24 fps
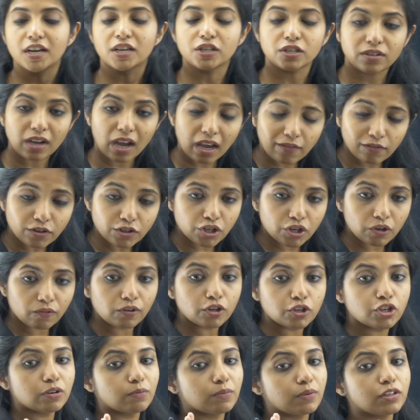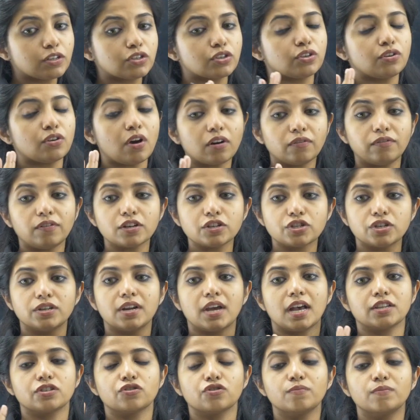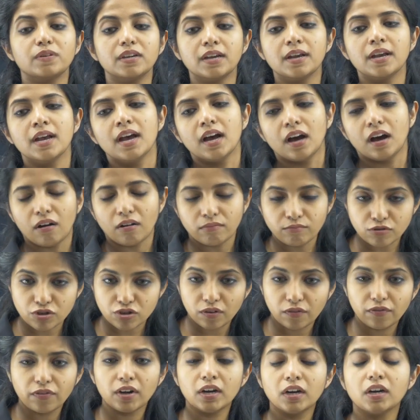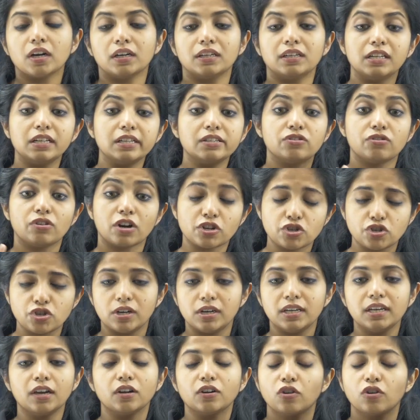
So divergent evolution means your function has to be almost different, at least structurally.